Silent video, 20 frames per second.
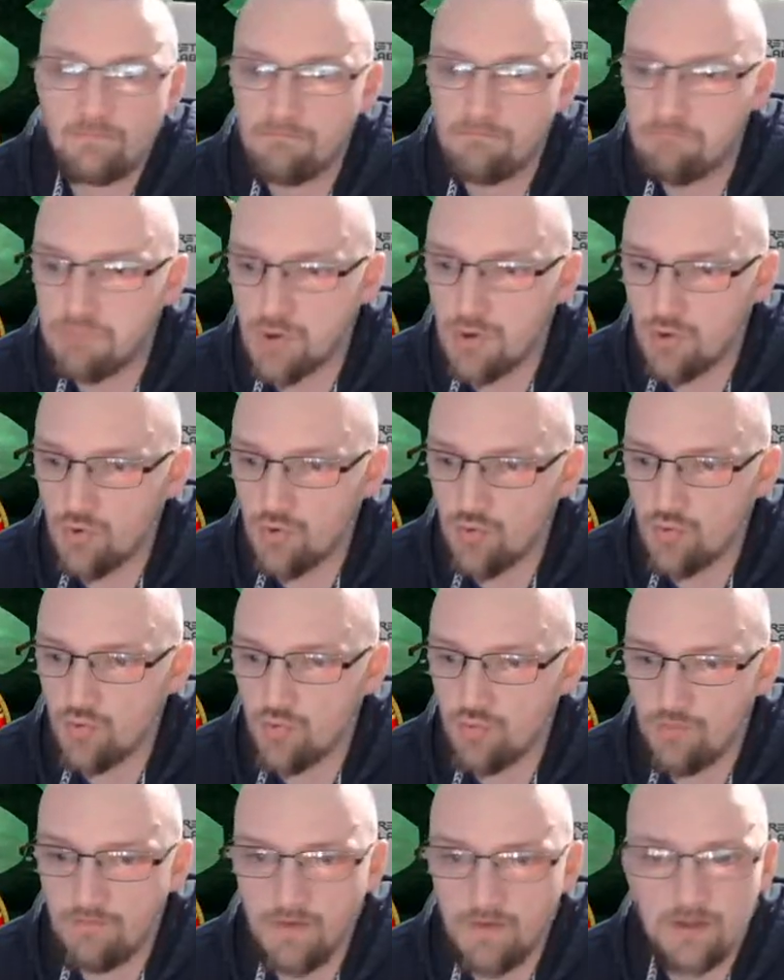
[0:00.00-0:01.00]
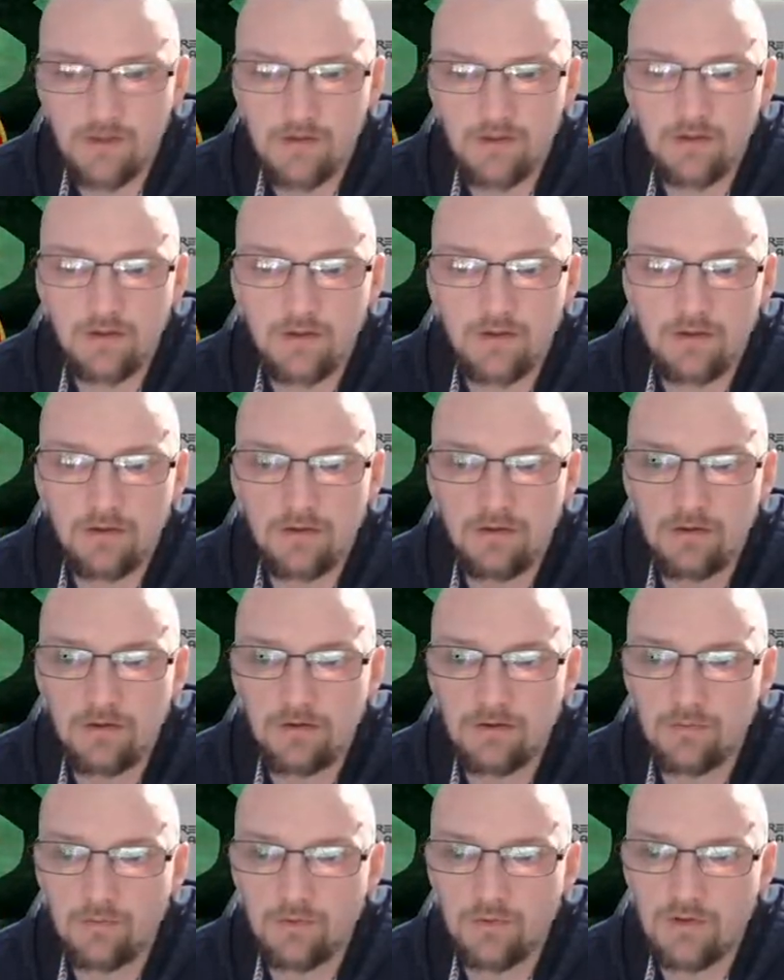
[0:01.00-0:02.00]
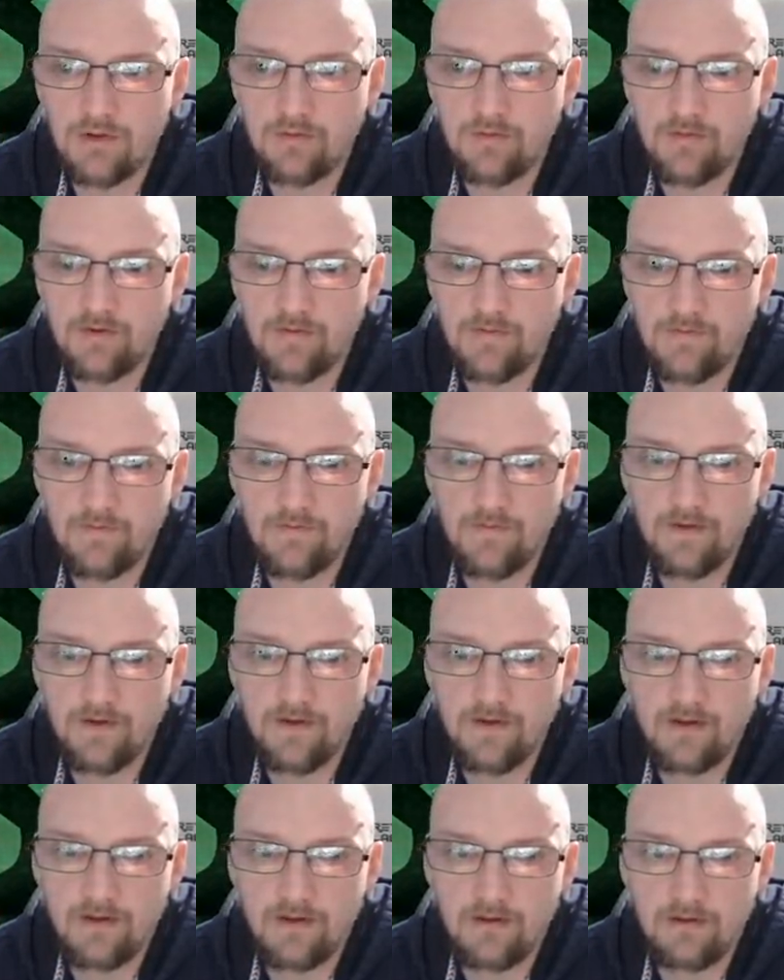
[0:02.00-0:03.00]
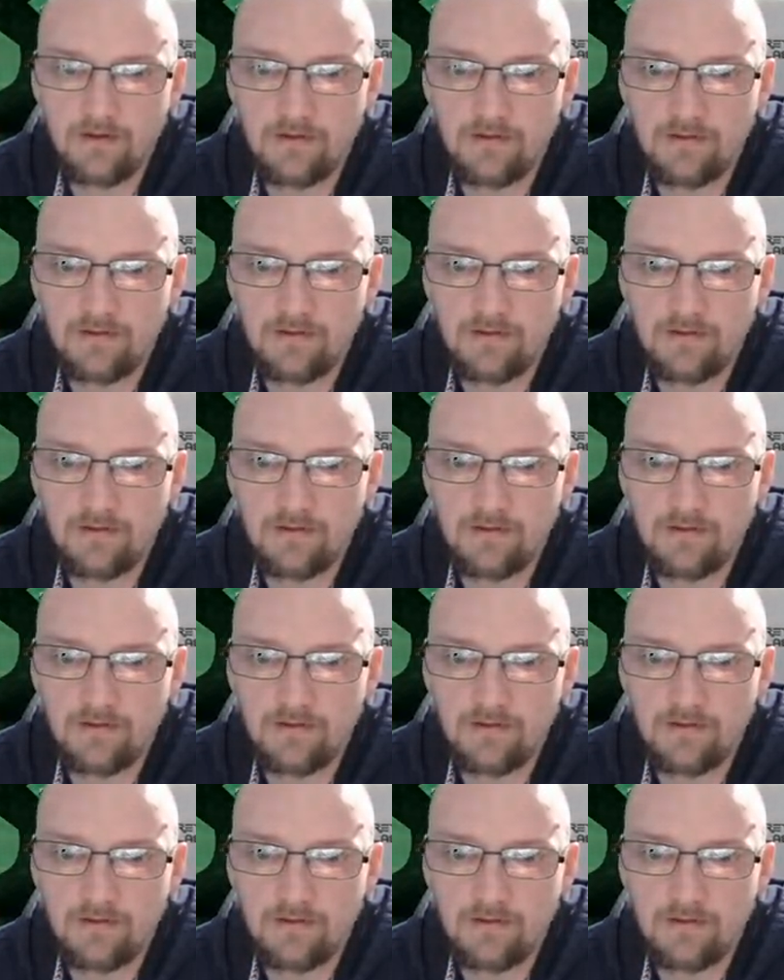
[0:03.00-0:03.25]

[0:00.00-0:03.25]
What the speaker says: Boom. We'll come in there.